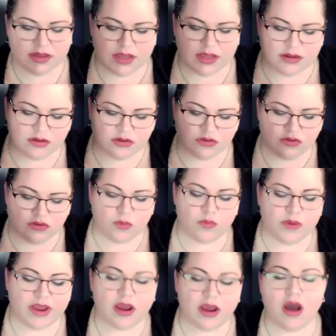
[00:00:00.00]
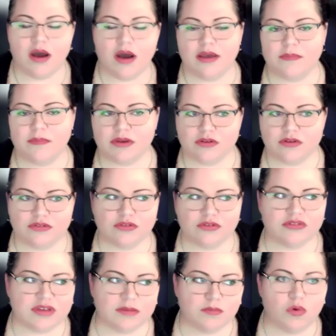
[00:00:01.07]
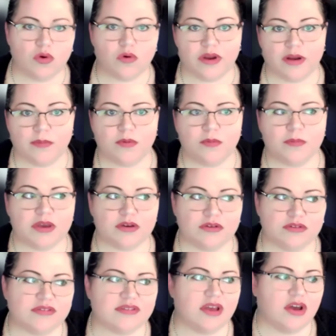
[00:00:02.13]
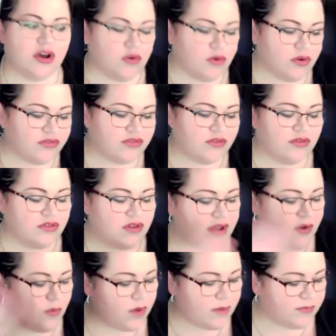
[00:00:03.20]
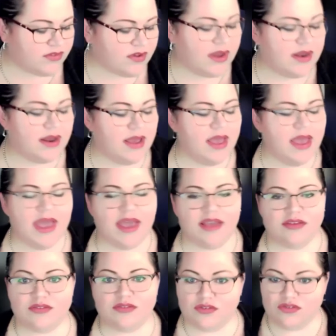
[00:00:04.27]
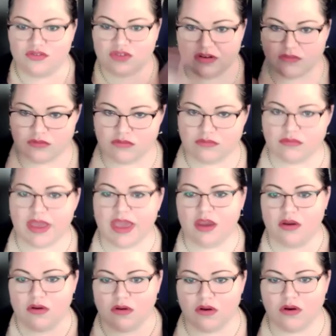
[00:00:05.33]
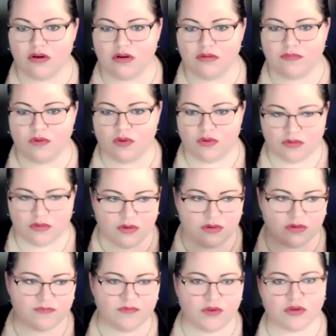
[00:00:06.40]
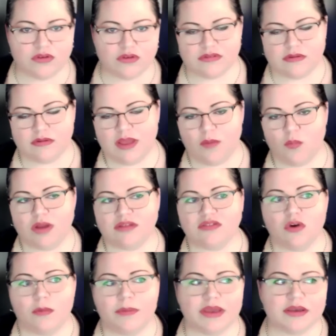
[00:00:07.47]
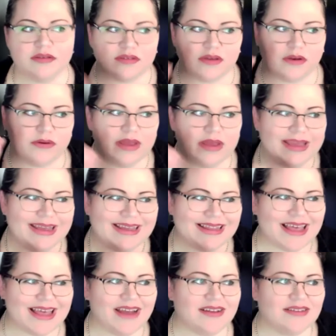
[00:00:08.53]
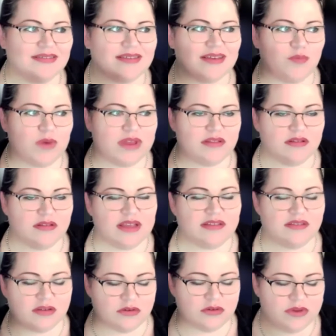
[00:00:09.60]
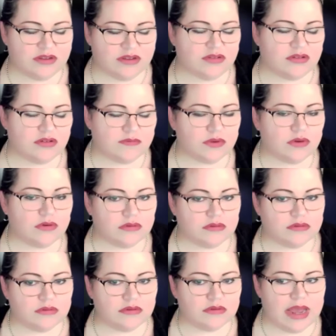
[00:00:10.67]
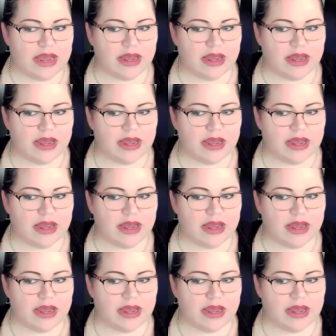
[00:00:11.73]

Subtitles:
then you will rank higher because you're seen more credible, because across your entire website has this general air of or focus on that one topic. So that is that's the direction of Google